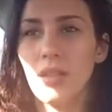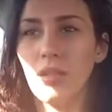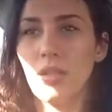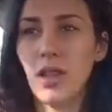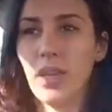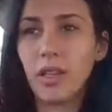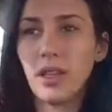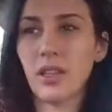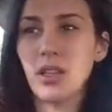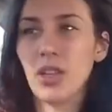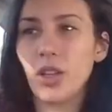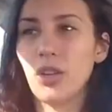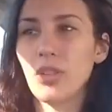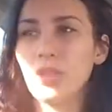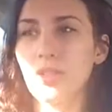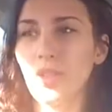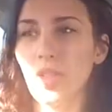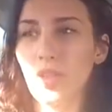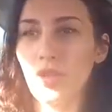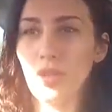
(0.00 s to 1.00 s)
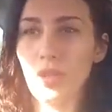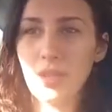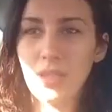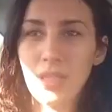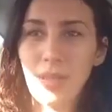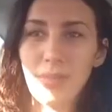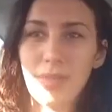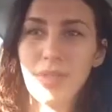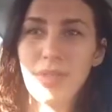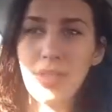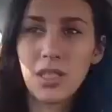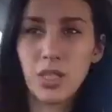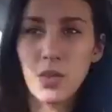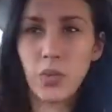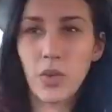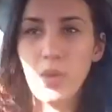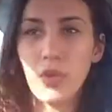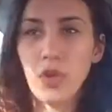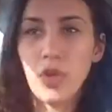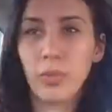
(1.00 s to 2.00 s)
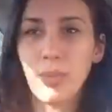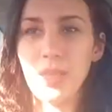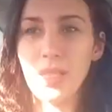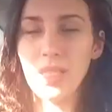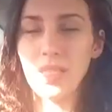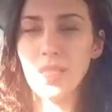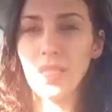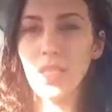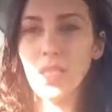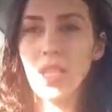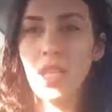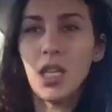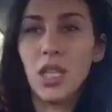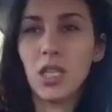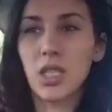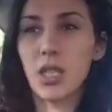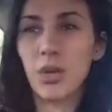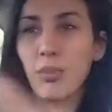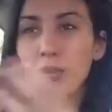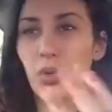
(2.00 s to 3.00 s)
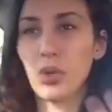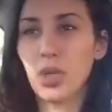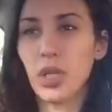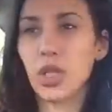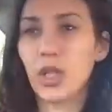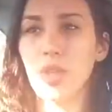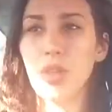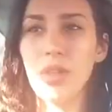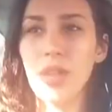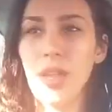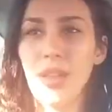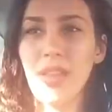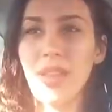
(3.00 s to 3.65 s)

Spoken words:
Like, you know, social acceptance into a group is in to bully you. Now,